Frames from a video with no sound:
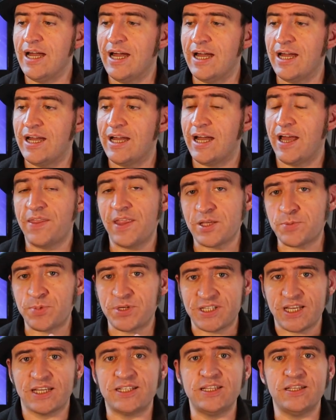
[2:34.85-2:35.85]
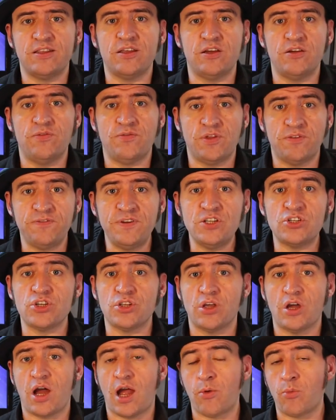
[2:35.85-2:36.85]
And that's precisely the
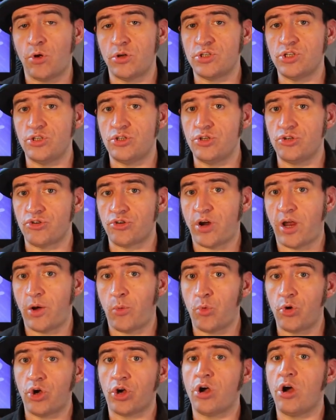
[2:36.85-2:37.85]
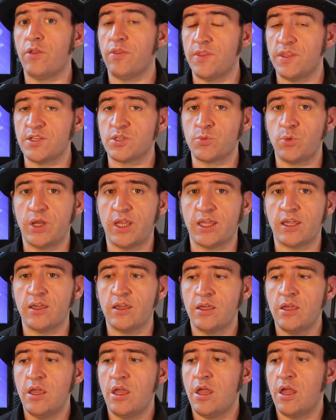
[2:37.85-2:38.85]
feature that I wanted to try and work on this
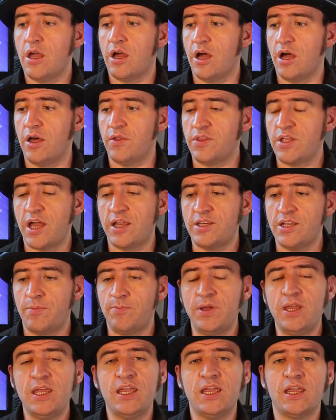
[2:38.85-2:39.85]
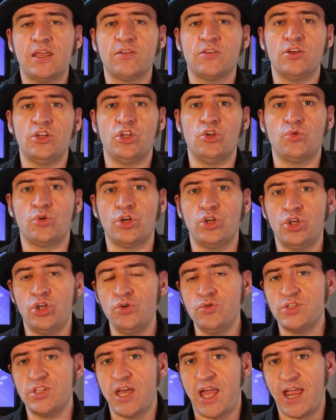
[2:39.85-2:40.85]
week. The idea being that you can
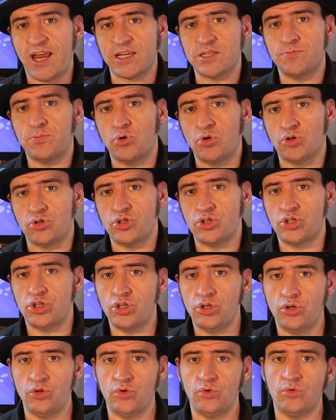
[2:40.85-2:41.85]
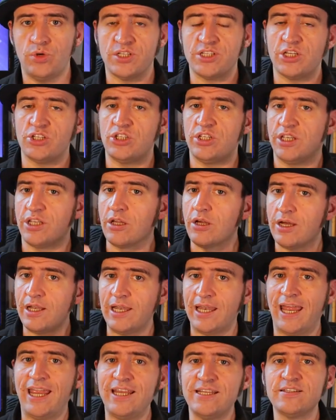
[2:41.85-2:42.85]
use the export to essentially
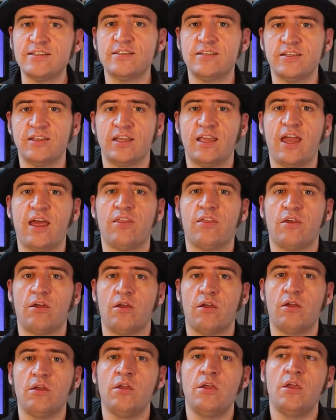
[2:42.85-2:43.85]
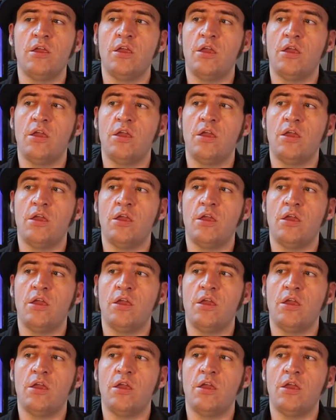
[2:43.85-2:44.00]
collate together